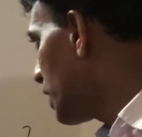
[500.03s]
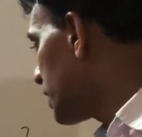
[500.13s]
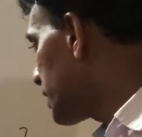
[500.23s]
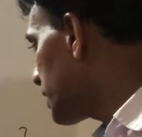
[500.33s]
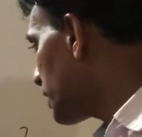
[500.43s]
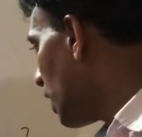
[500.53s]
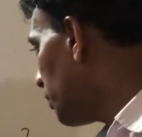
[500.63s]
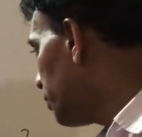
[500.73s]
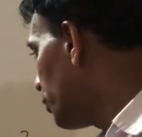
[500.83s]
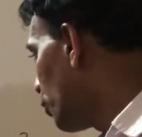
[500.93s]

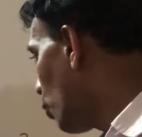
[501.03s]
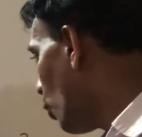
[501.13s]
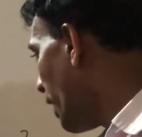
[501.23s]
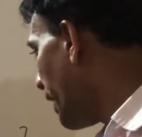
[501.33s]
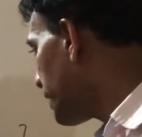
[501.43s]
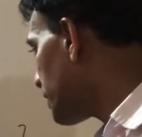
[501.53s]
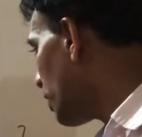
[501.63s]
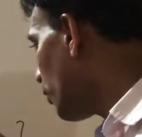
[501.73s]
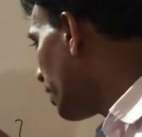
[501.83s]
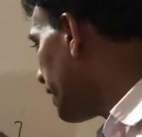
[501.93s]
Subtract,
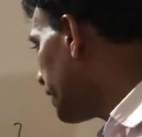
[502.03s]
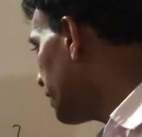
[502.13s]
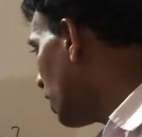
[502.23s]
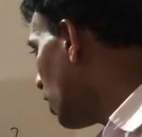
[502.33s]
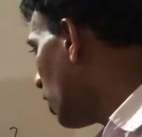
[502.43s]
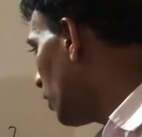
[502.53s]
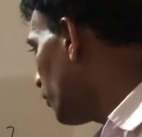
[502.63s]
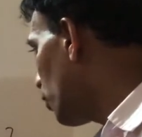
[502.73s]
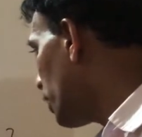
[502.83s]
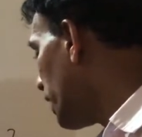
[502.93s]
write the half,
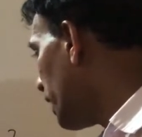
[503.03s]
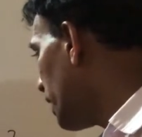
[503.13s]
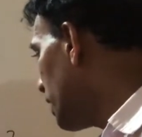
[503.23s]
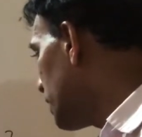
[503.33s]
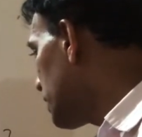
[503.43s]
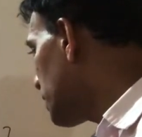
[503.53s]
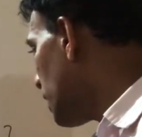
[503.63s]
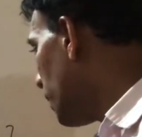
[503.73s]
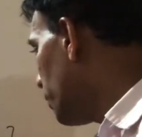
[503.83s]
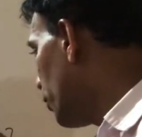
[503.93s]
okay?
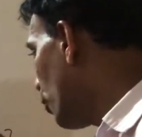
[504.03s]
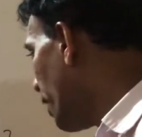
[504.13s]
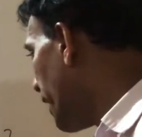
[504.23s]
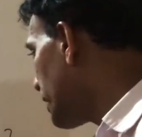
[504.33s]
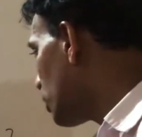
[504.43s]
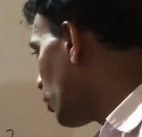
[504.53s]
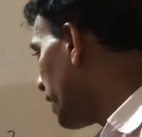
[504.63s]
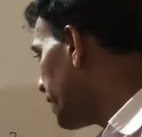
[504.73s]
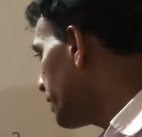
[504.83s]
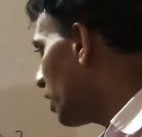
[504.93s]
Subtract,
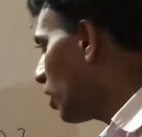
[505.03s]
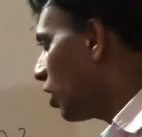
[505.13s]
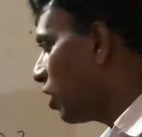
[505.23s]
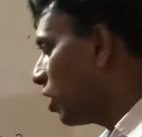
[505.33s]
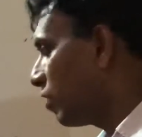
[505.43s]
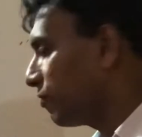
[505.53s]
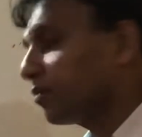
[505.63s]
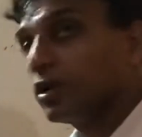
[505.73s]
write the half.